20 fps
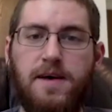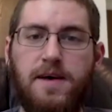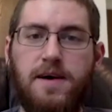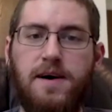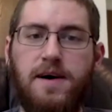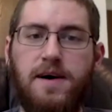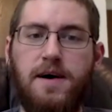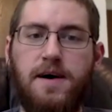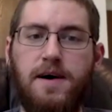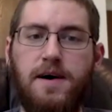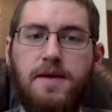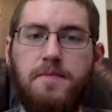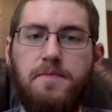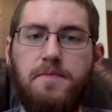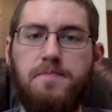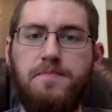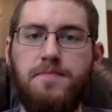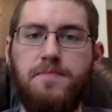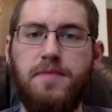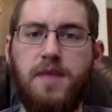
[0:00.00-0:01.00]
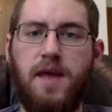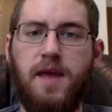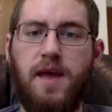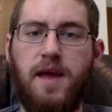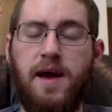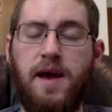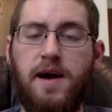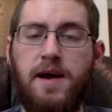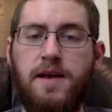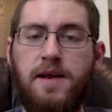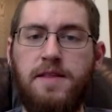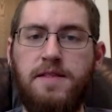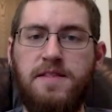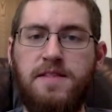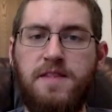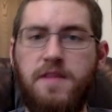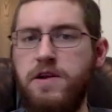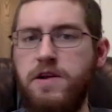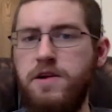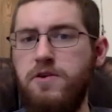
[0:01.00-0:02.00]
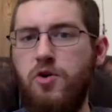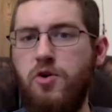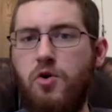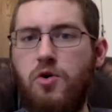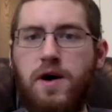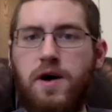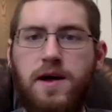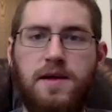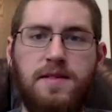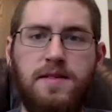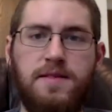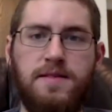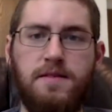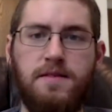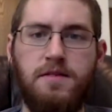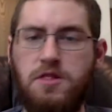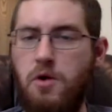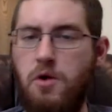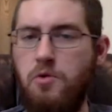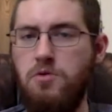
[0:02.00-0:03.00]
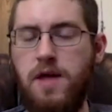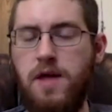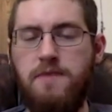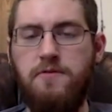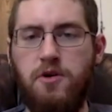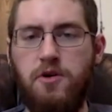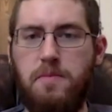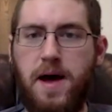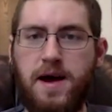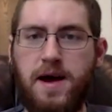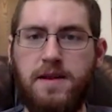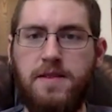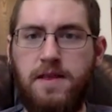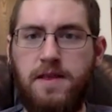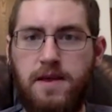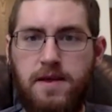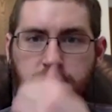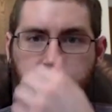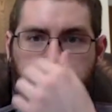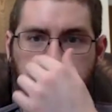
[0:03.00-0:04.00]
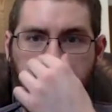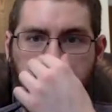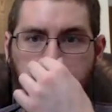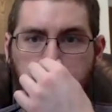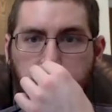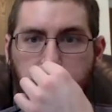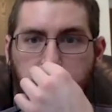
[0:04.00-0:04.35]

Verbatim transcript: Um, and Southern Illinois is lower level back to the the,